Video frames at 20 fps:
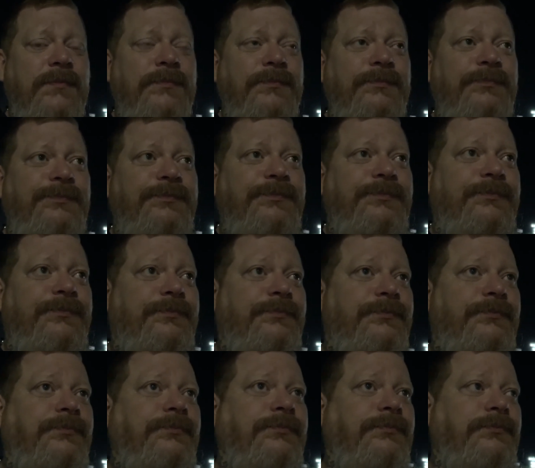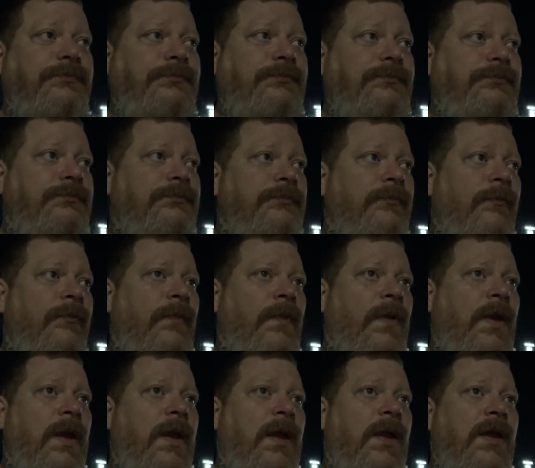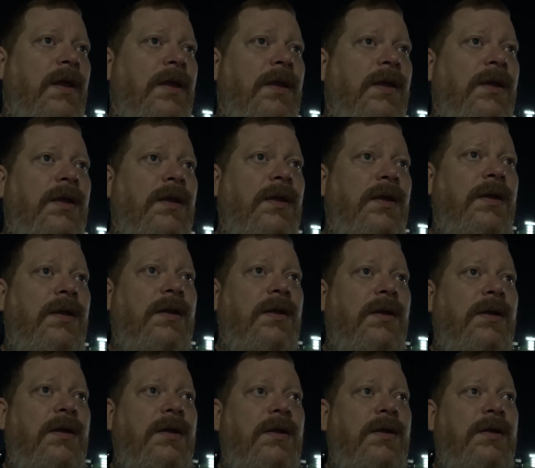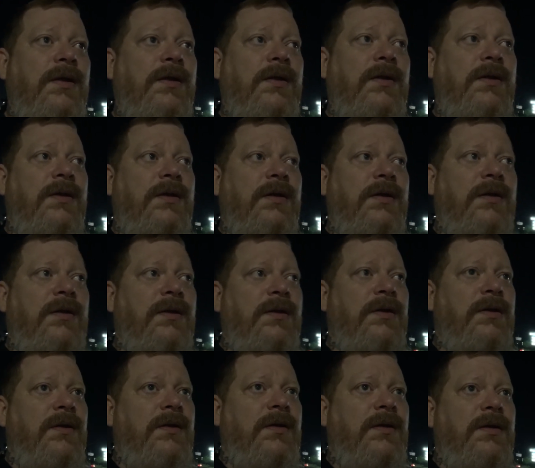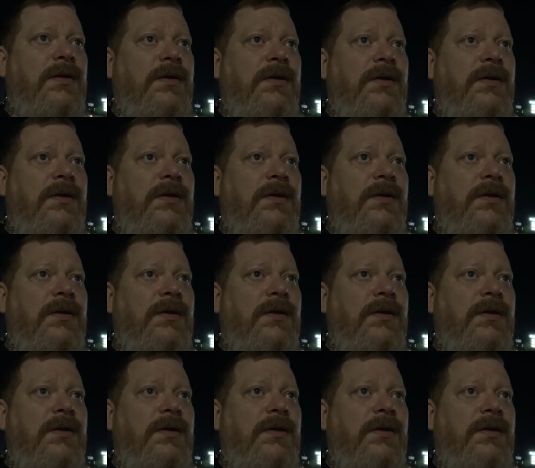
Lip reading: Nobody speaks.